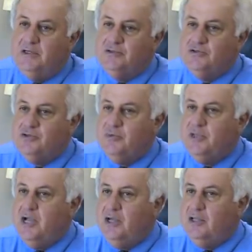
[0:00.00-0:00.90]
So some
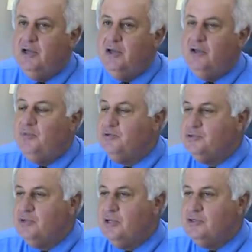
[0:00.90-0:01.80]
of y'all are
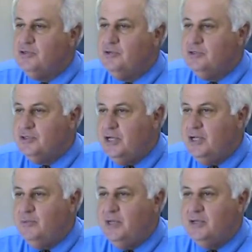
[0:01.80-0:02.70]
almost as old as
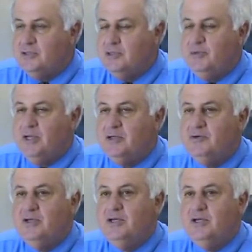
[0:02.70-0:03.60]
I am now, because I'm not
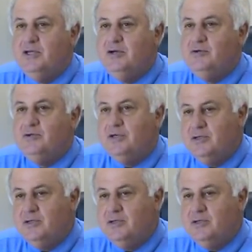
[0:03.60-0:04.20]
going to get any older.